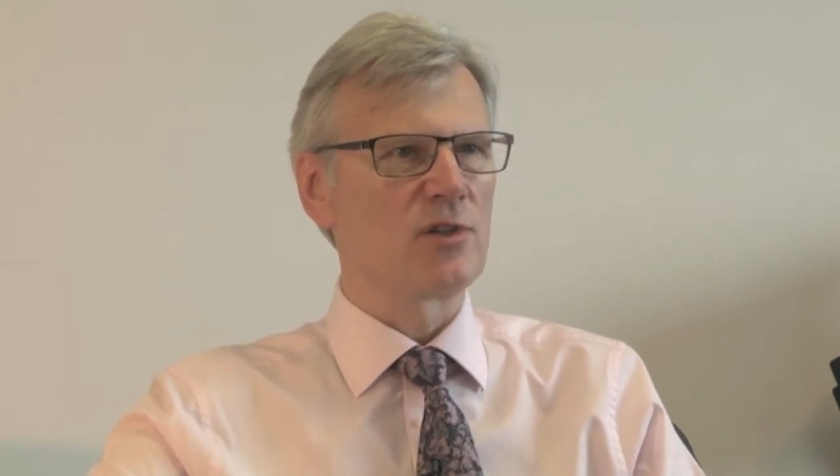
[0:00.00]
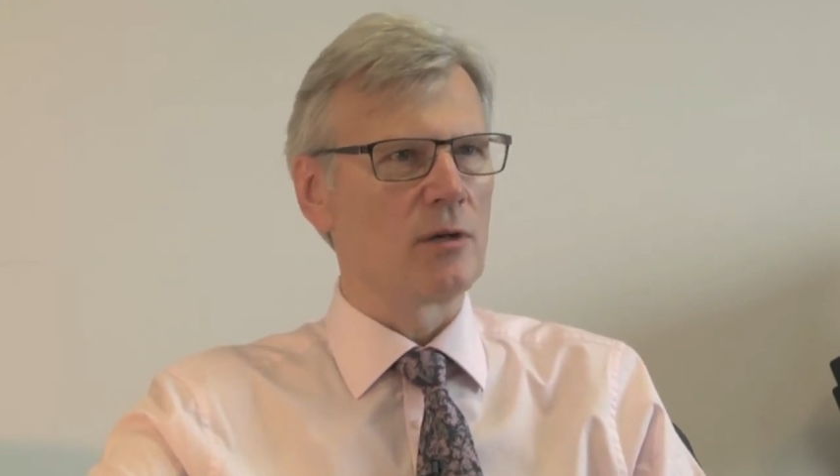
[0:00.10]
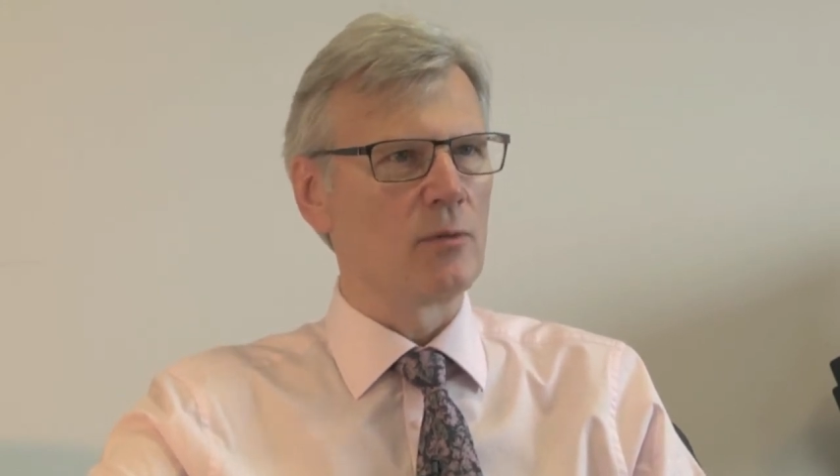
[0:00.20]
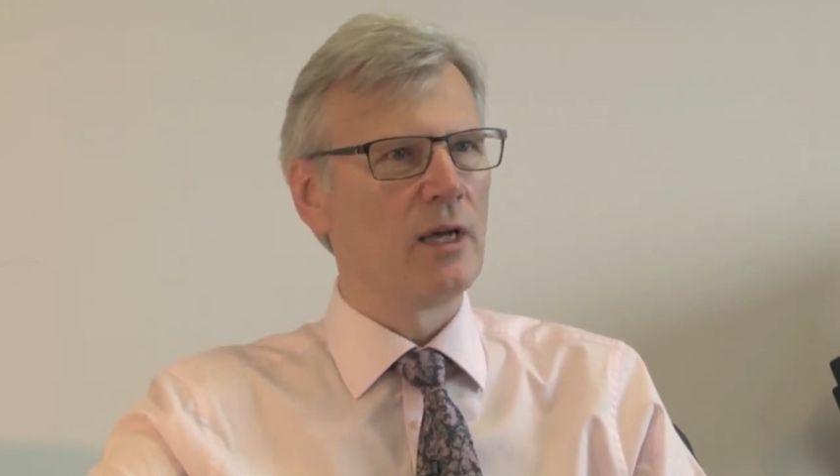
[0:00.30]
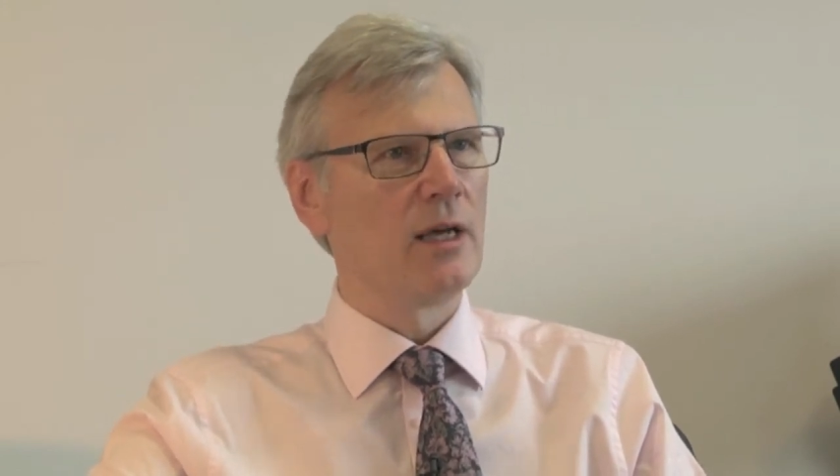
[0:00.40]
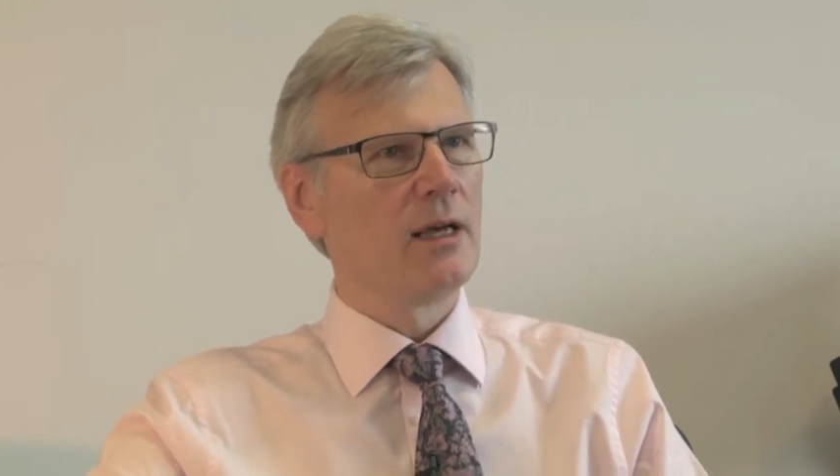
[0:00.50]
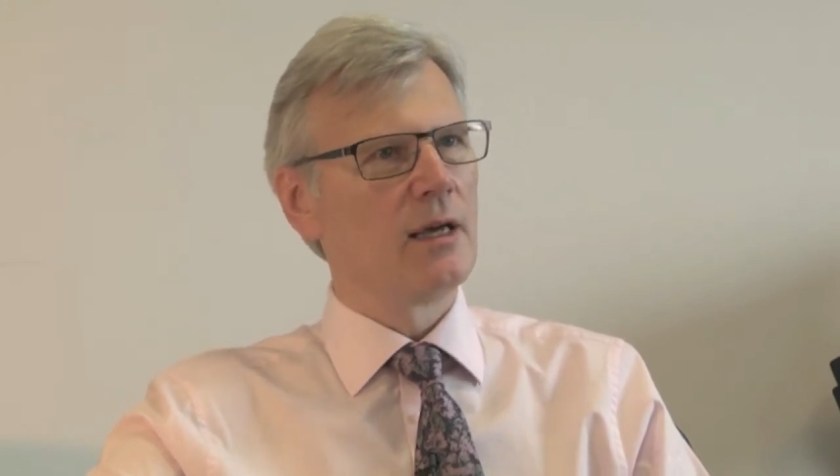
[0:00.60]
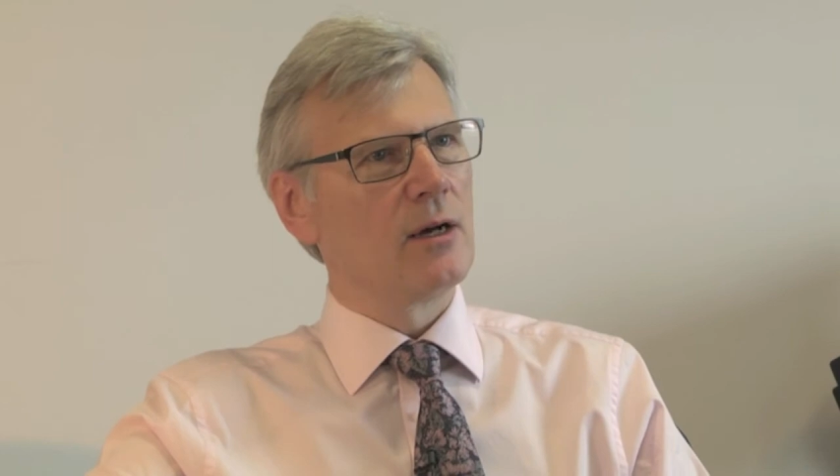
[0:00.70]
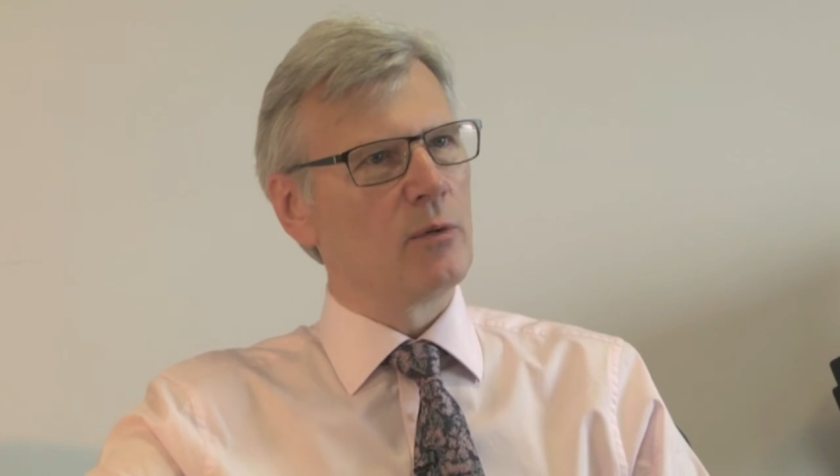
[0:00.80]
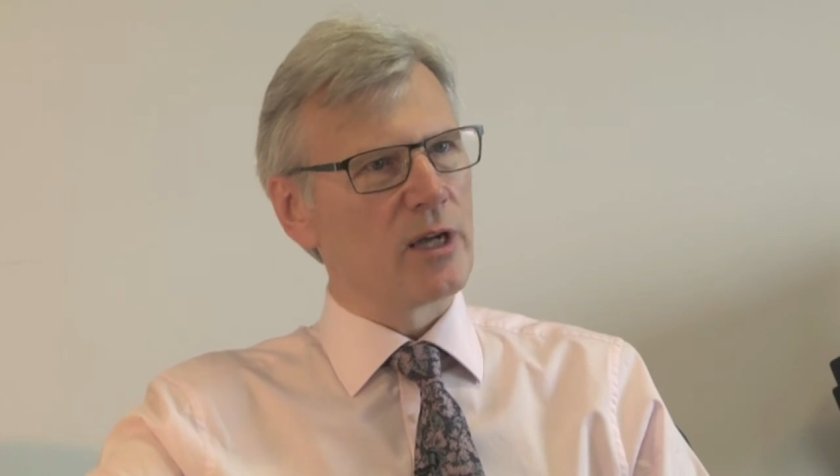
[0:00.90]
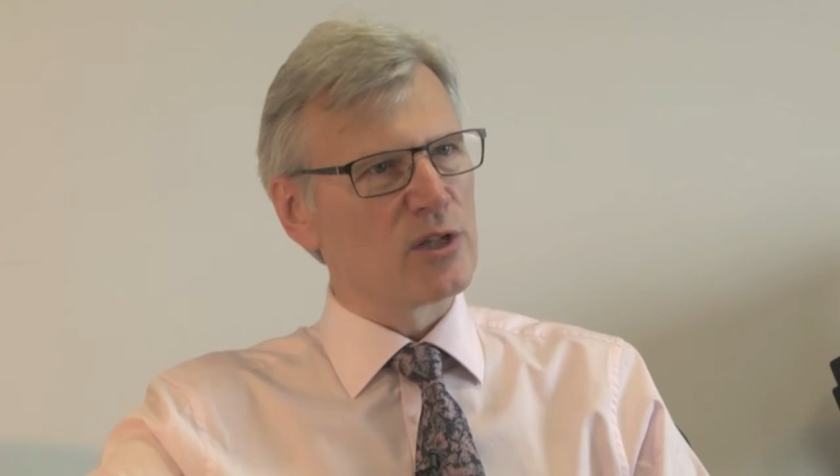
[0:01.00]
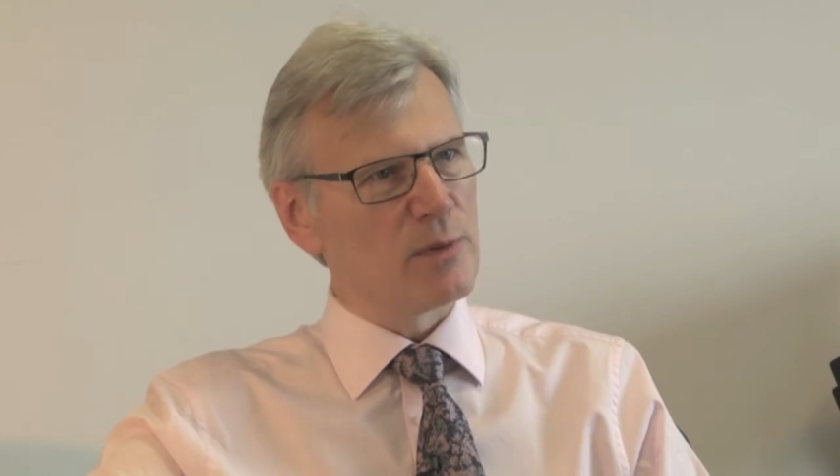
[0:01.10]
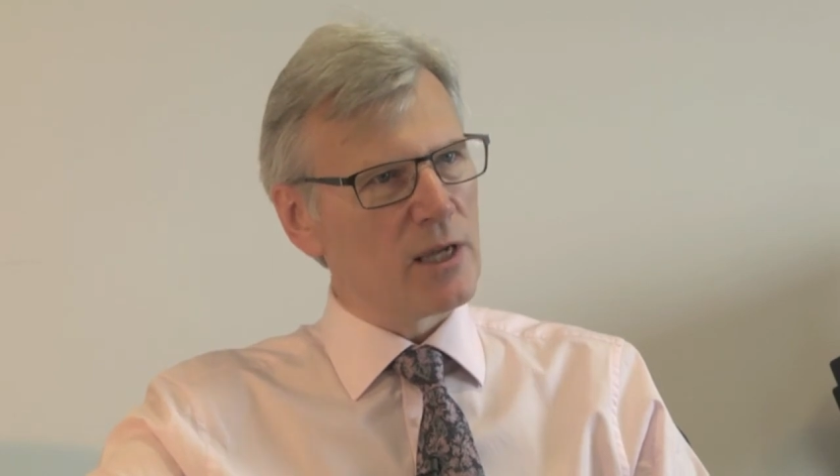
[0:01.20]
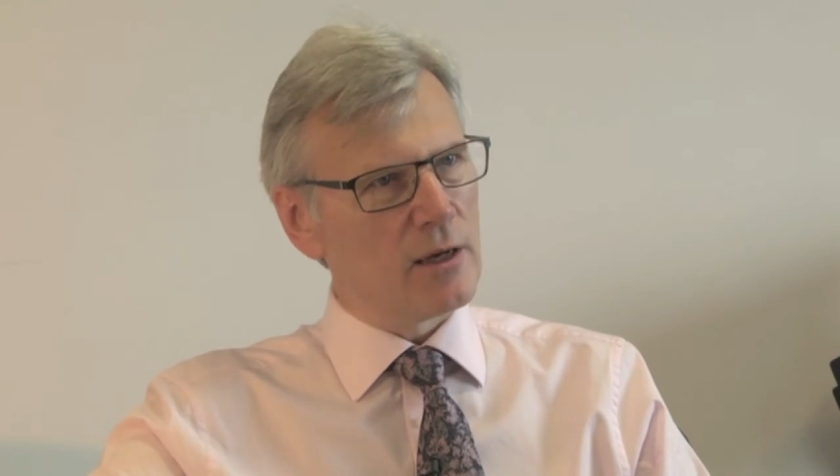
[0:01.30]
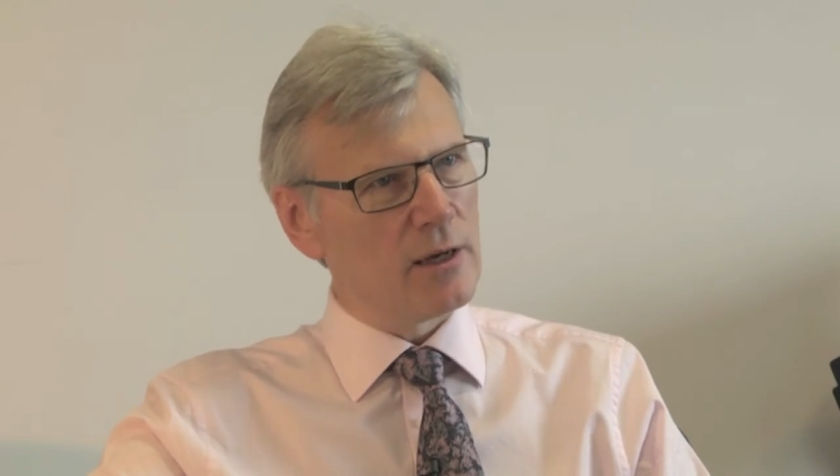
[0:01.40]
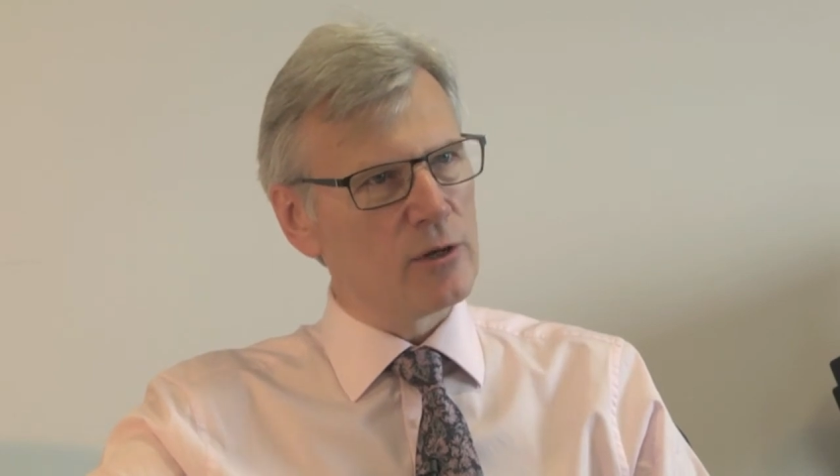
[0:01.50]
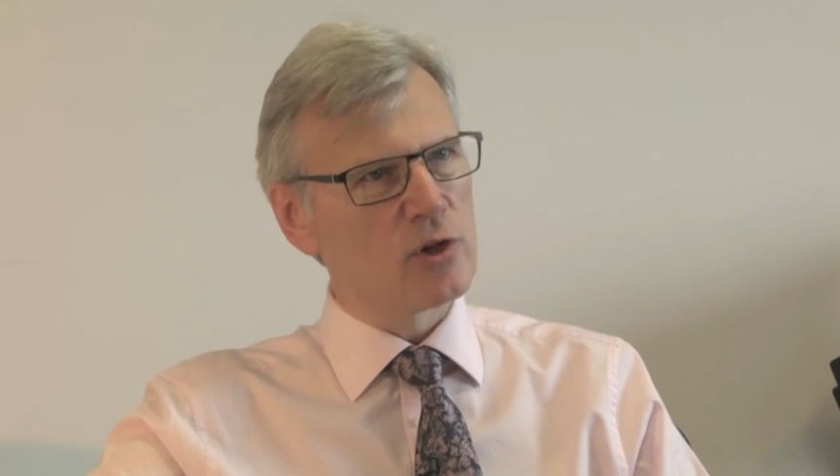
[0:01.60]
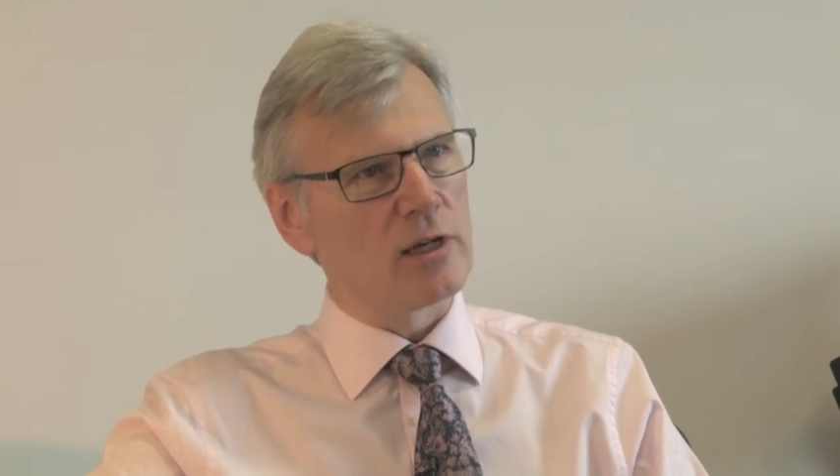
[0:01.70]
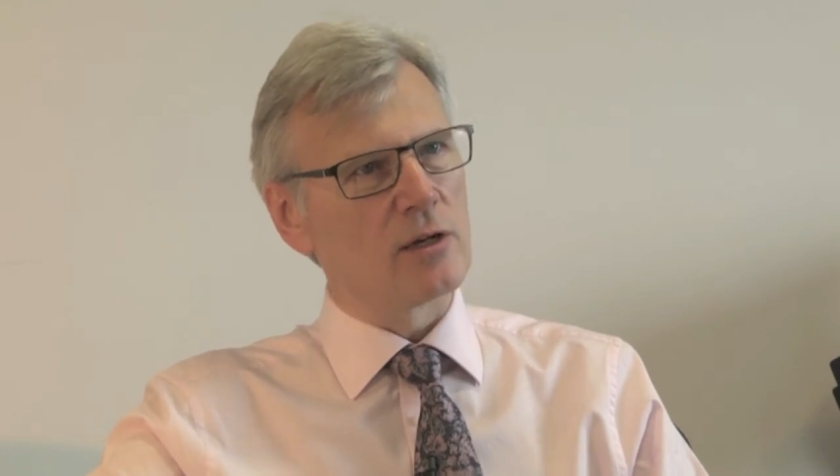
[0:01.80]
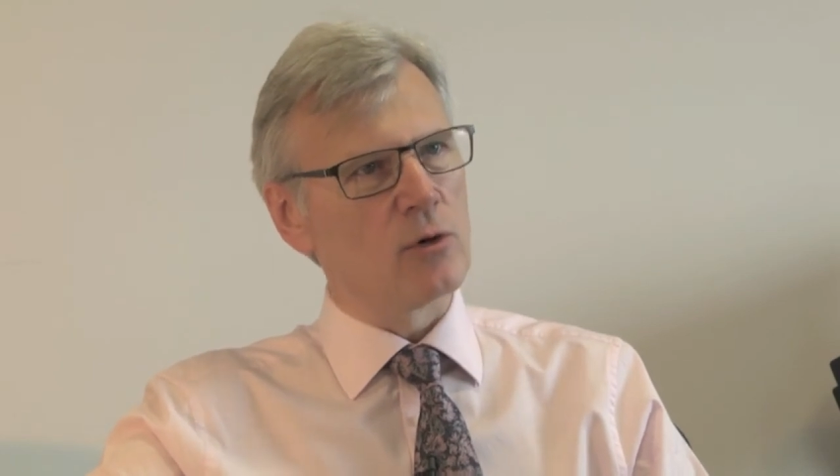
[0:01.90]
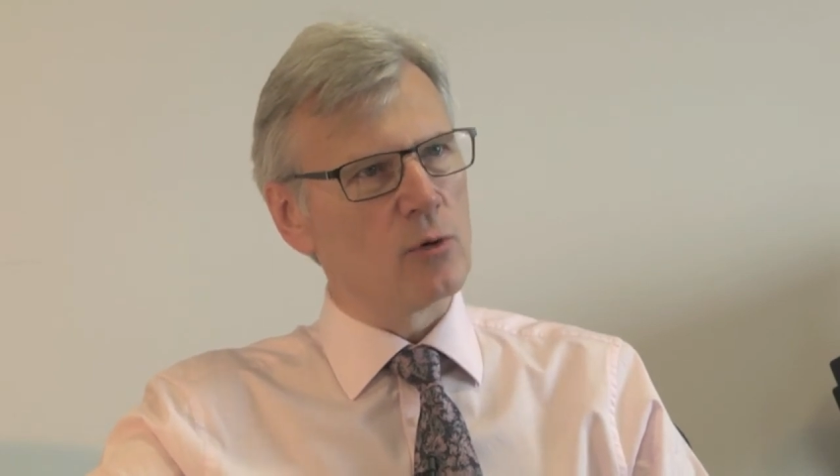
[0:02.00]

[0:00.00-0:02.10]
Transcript: So we're going to be urging